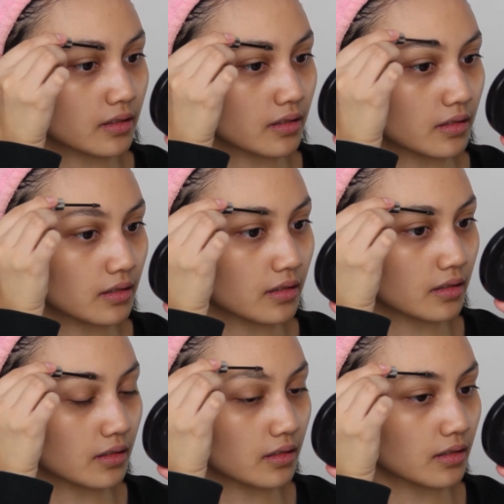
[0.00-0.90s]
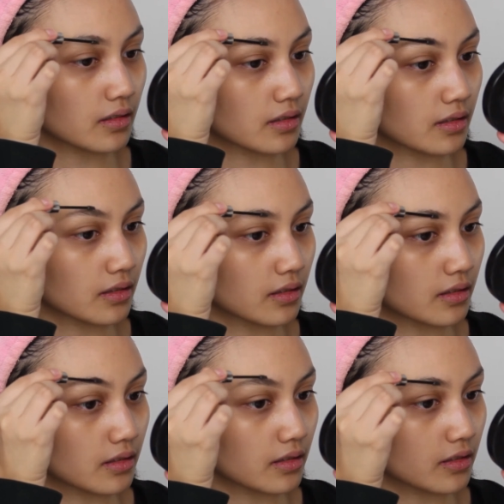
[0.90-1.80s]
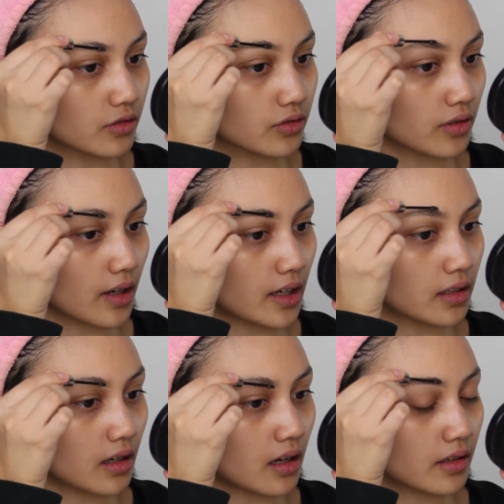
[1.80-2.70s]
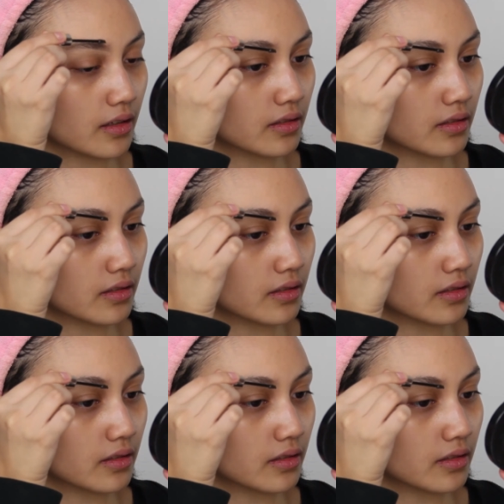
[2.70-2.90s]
trying not to touch the concealer.